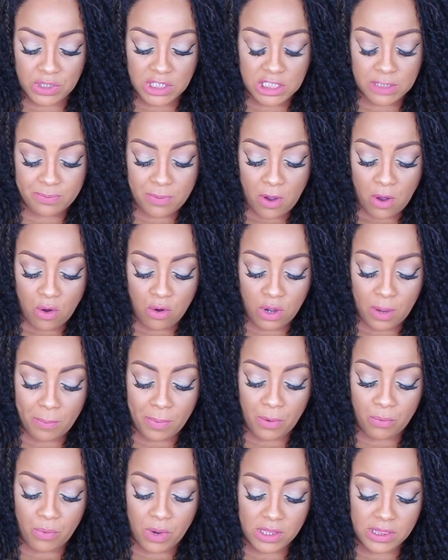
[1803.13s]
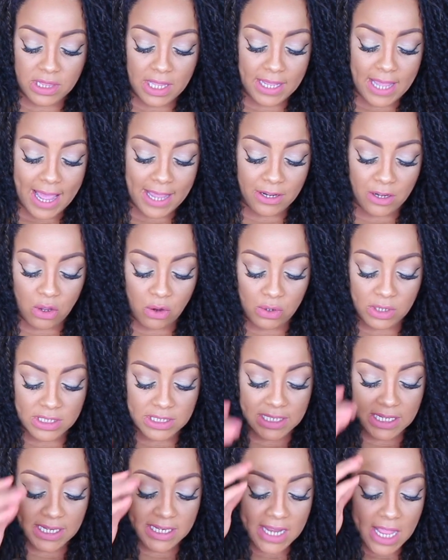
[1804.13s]
We spoke. But one thing I
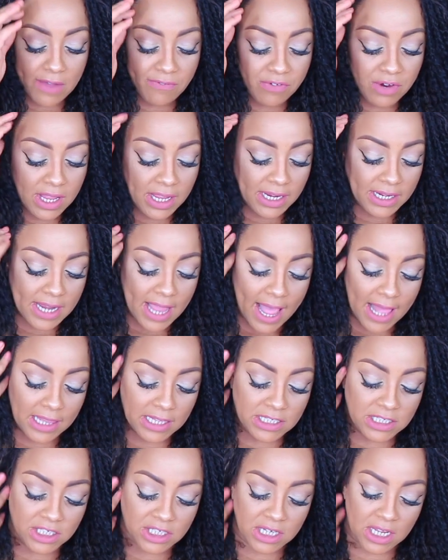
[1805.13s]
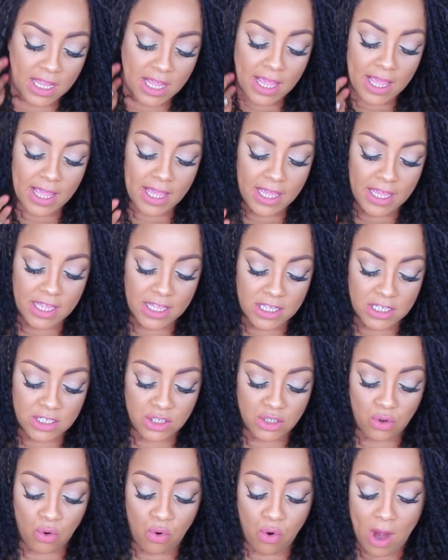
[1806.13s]
noticed he never acknowledged
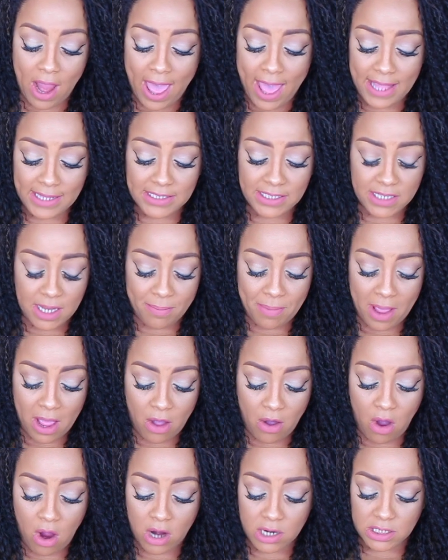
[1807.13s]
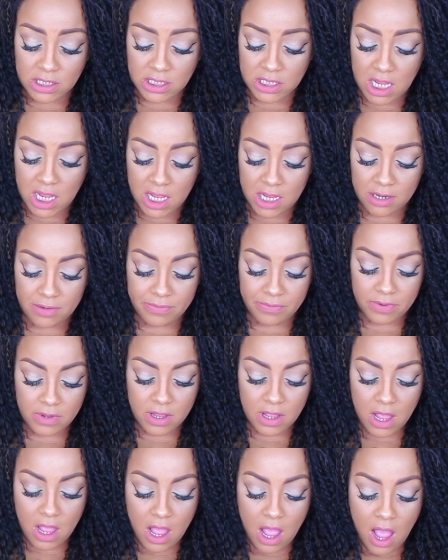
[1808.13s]
his or asked about our son.
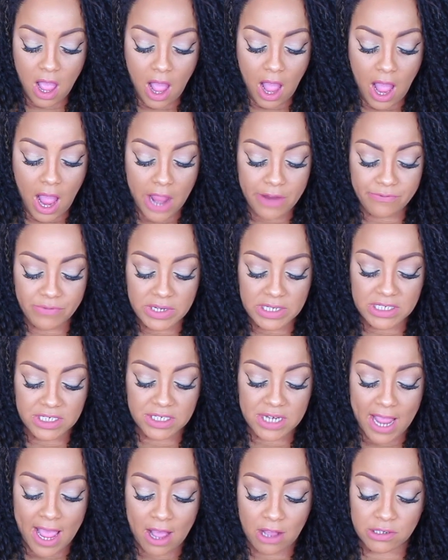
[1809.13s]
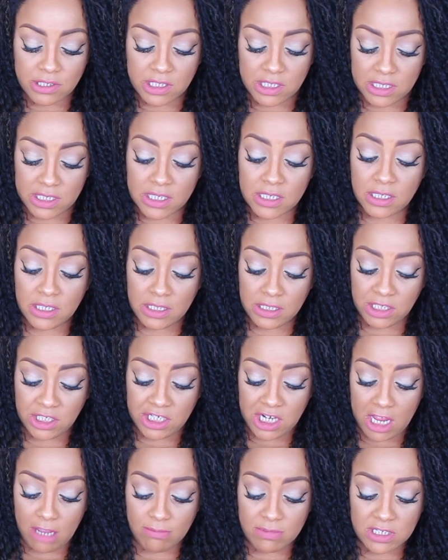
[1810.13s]
I reached out to
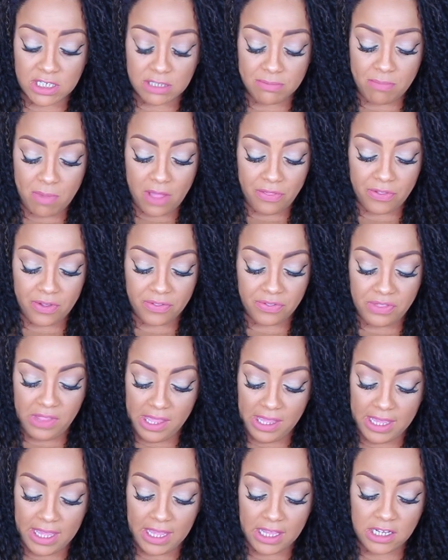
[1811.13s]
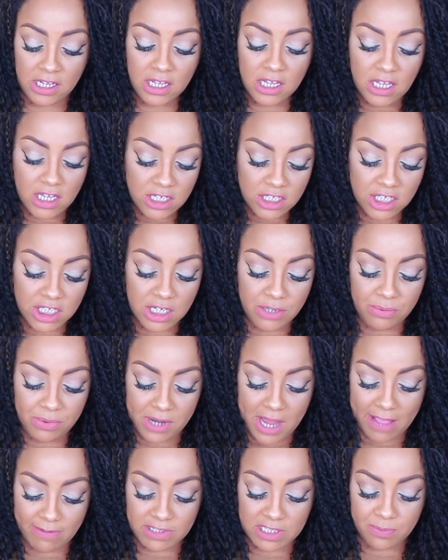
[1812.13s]
James's mother, thinking she
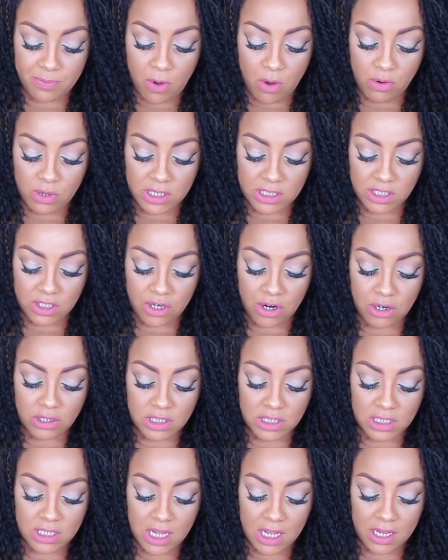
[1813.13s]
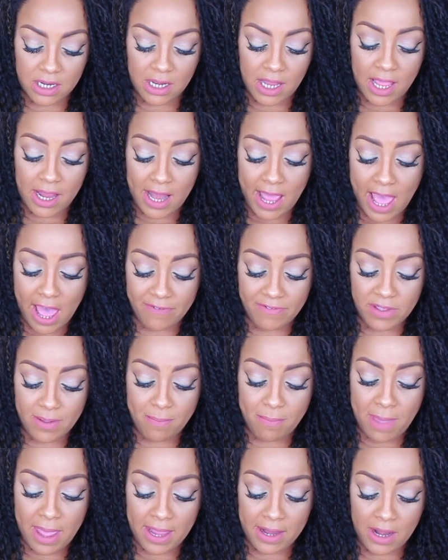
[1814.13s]
would have spoken to her son and have
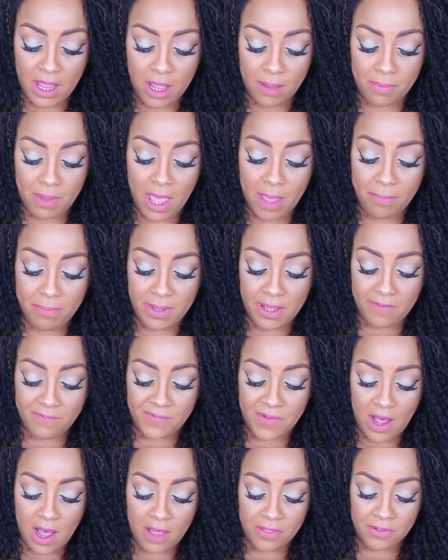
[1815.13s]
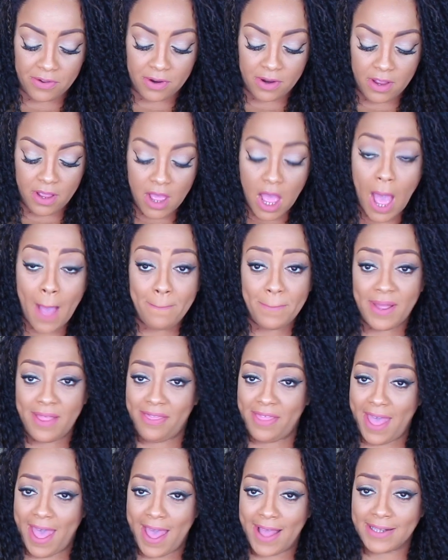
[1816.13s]
him man up and be a father,
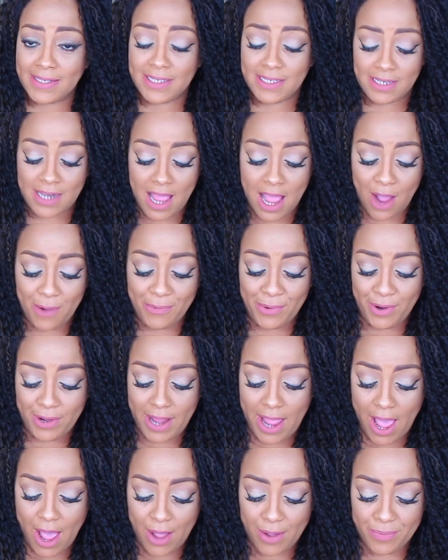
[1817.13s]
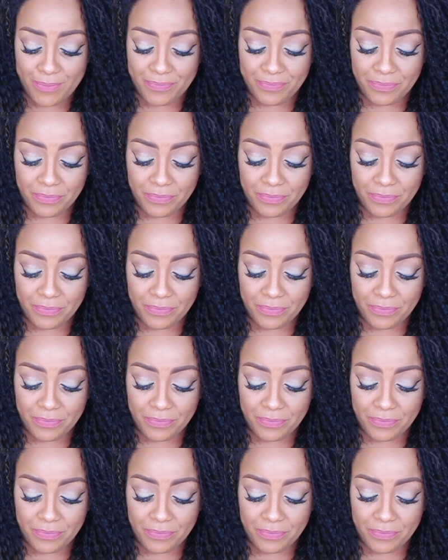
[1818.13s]
but that did not work out.